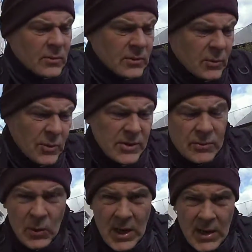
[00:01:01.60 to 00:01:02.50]
the reason
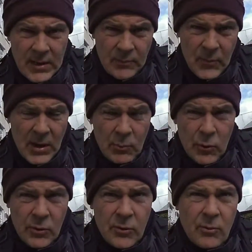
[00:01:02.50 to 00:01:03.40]
why I
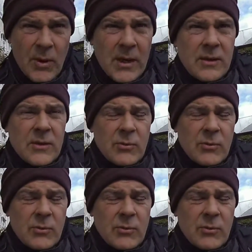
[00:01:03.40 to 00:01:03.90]
would make this